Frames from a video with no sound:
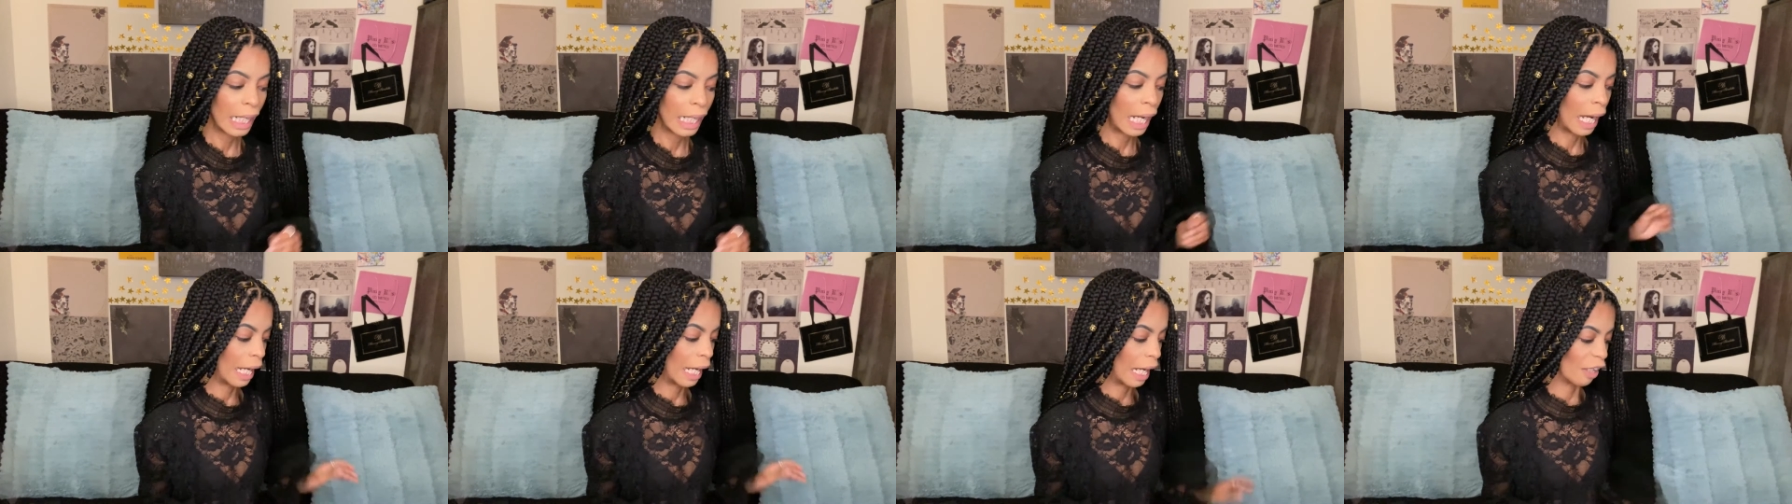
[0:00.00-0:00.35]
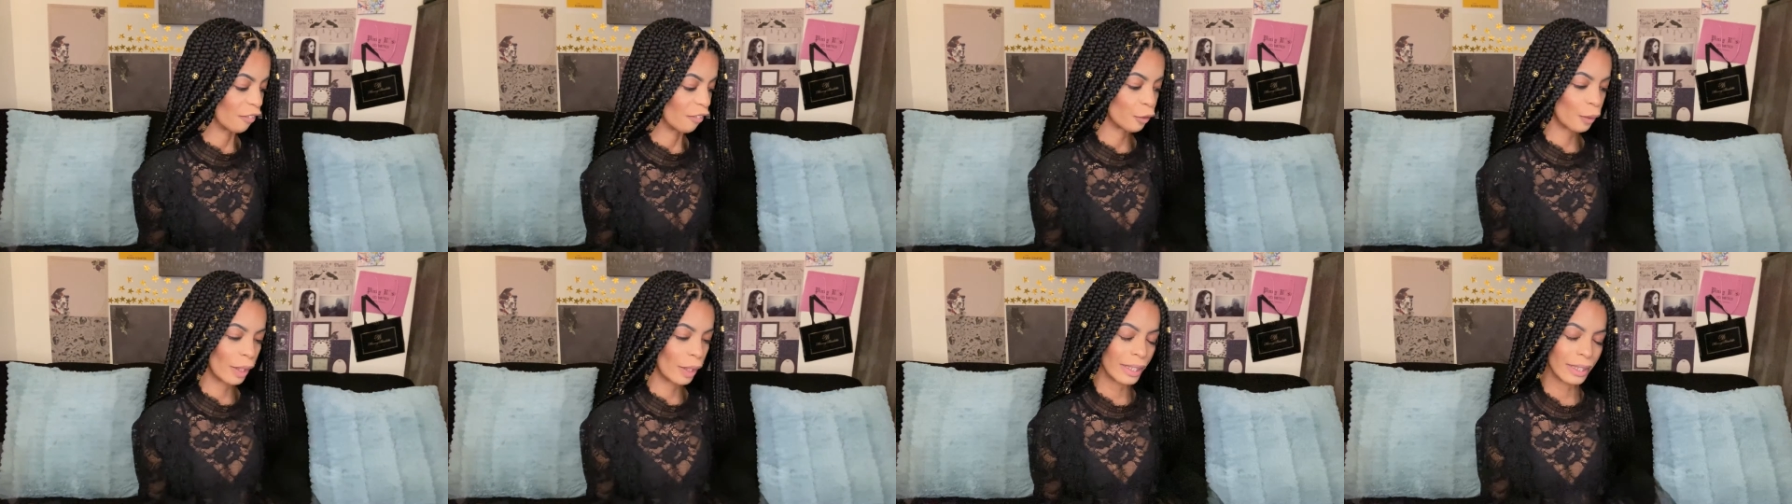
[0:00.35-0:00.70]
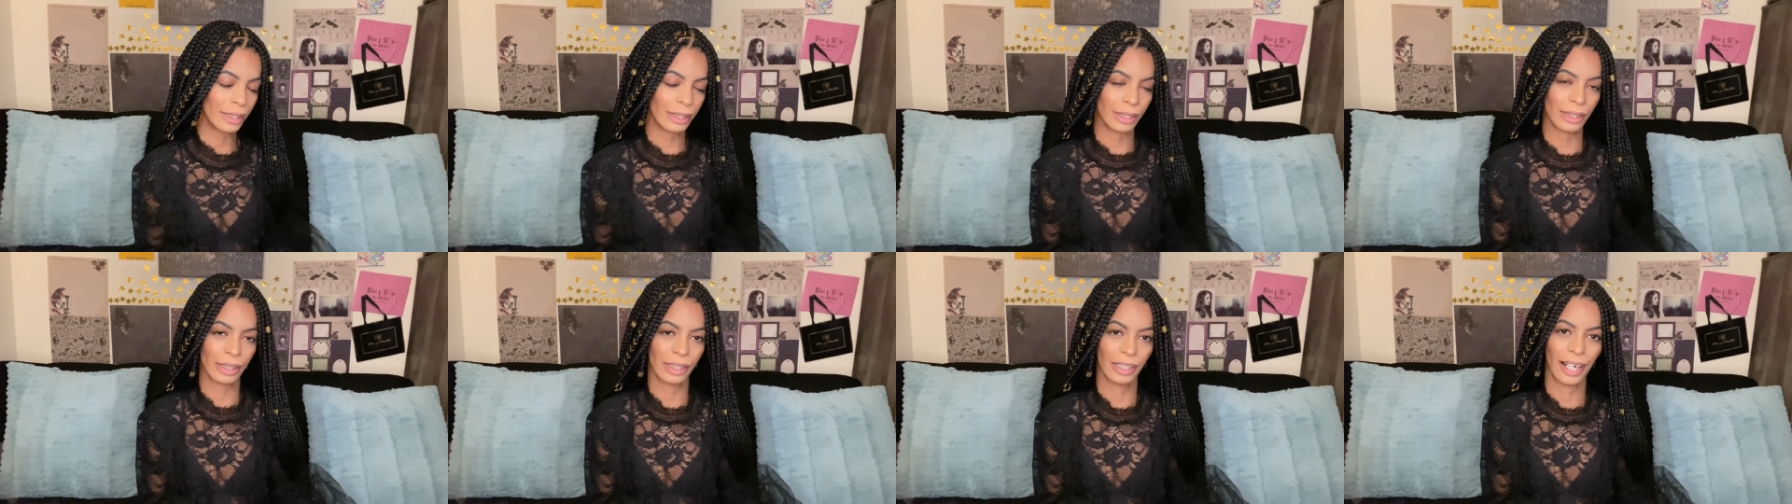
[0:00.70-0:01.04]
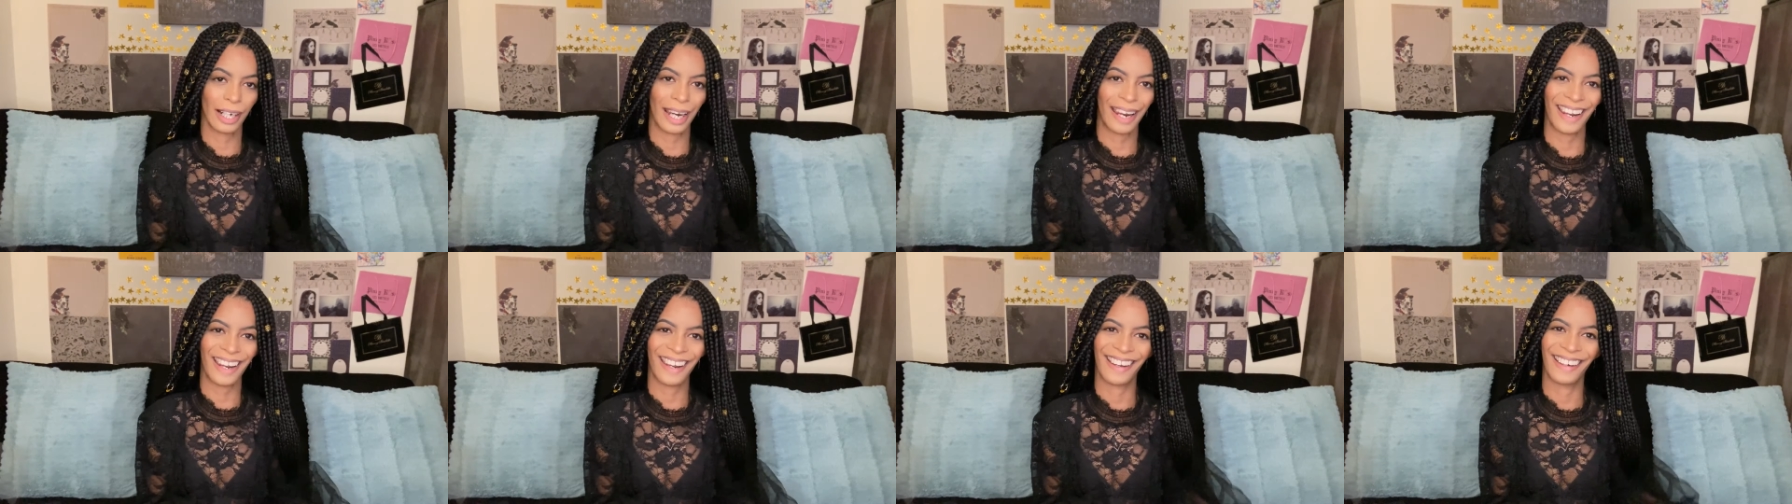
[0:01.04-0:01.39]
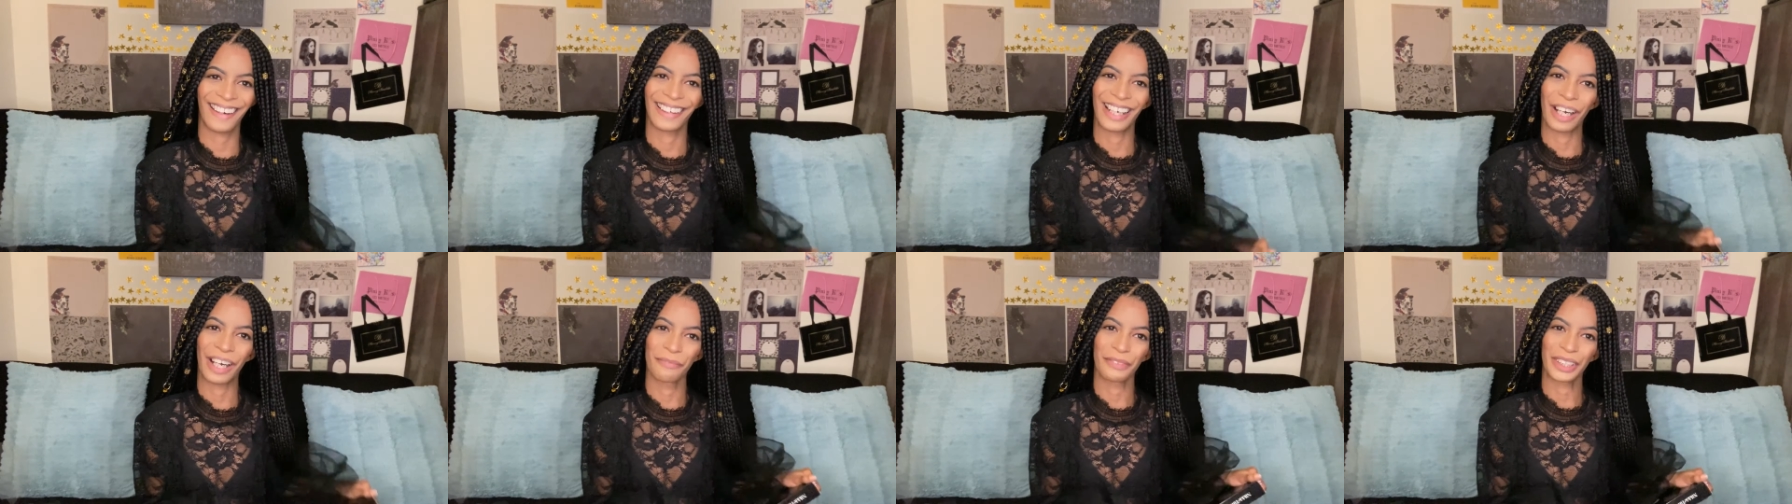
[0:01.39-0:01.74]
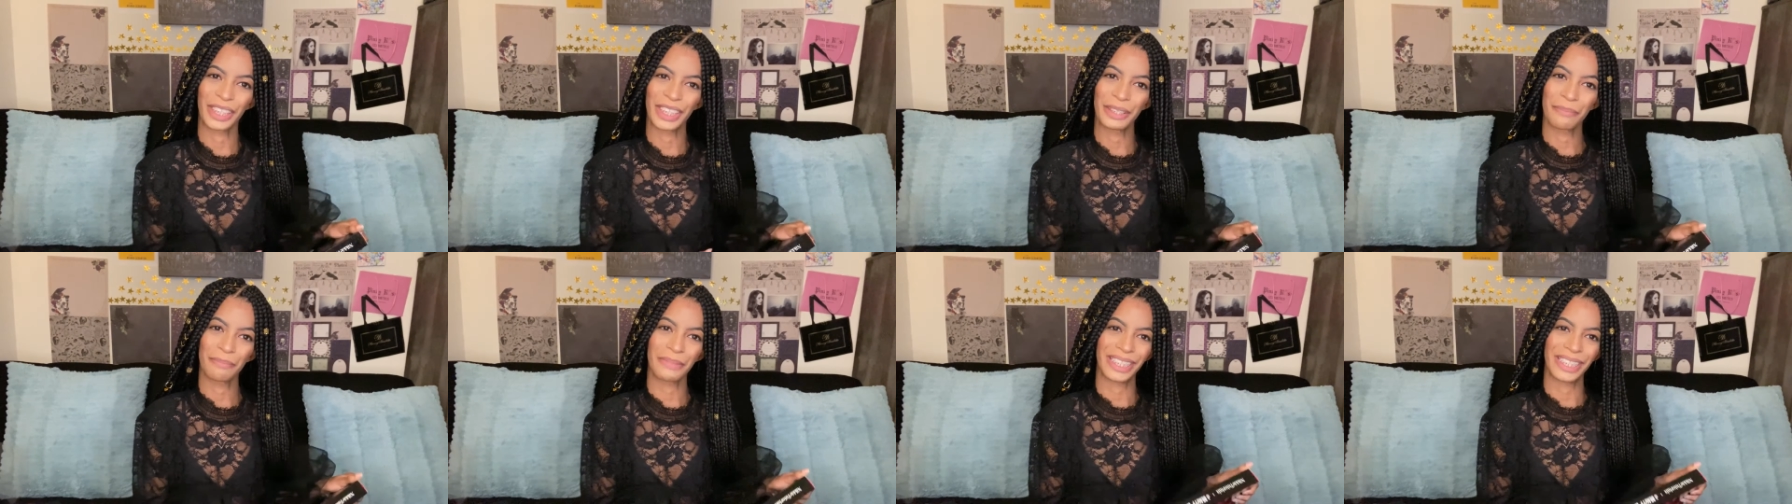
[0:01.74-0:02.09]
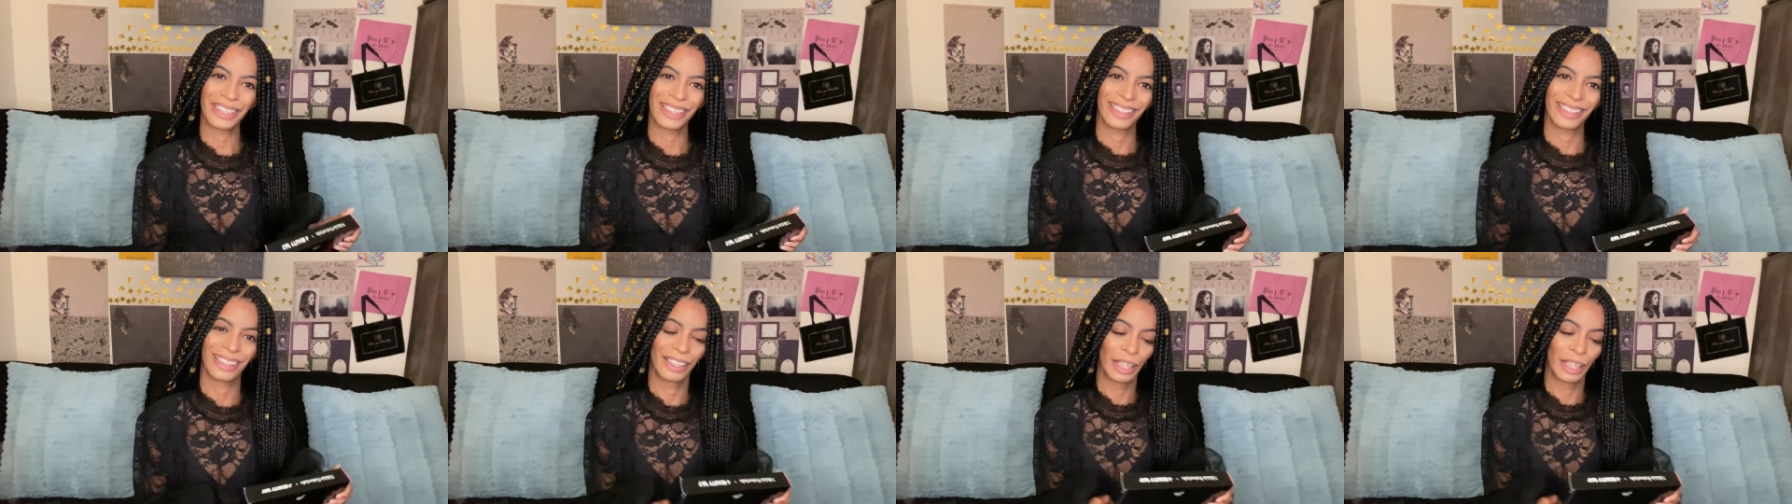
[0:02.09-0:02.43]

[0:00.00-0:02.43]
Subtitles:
I have it right here, and I'm gonna be